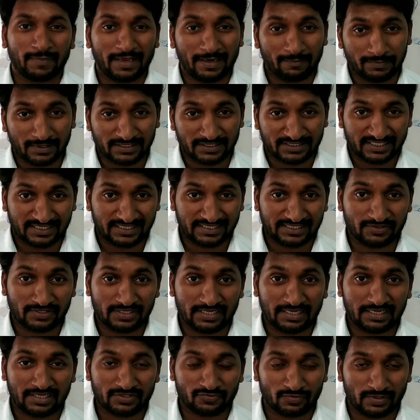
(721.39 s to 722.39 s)
that bell button
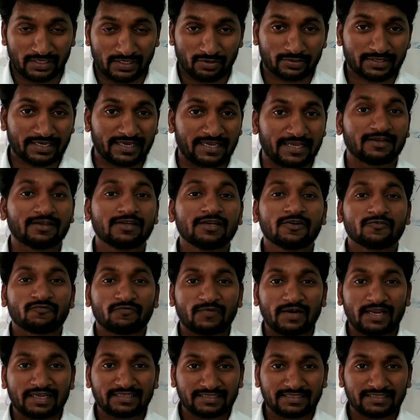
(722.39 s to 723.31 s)
as well, okay?